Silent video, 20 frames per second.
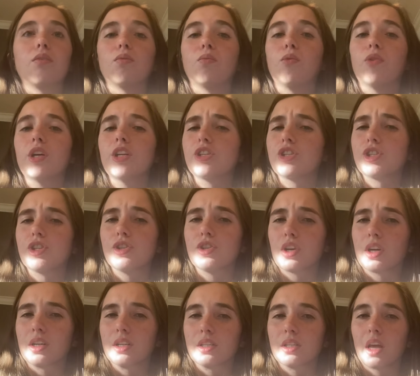what is she
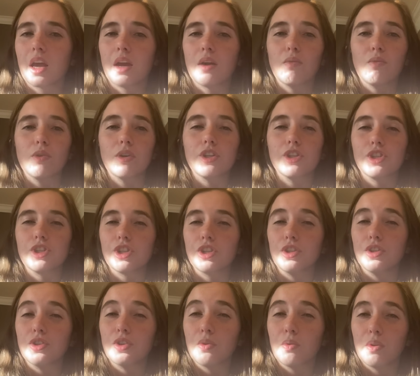trying to say? What is she
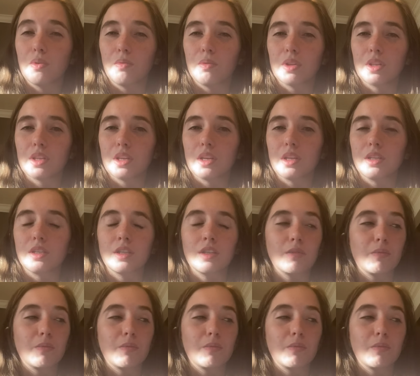doing with this?